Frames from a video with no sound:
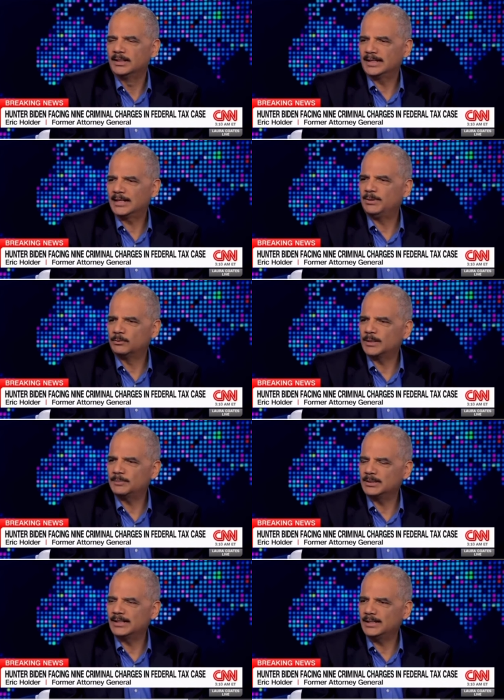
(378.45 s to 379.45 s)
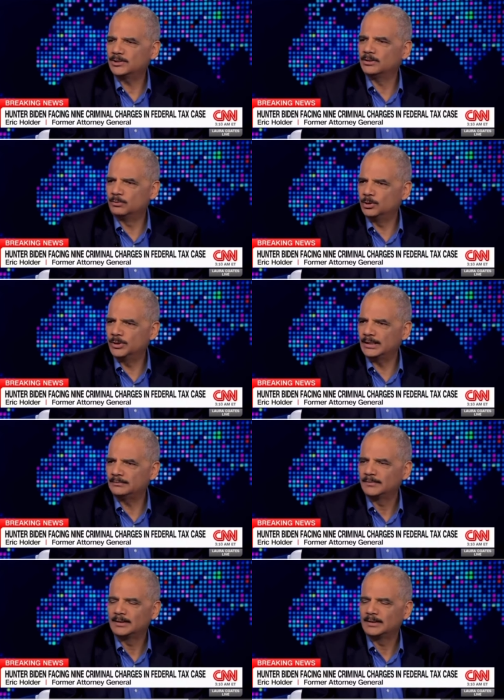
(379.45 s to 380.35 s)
can be reputation ruining,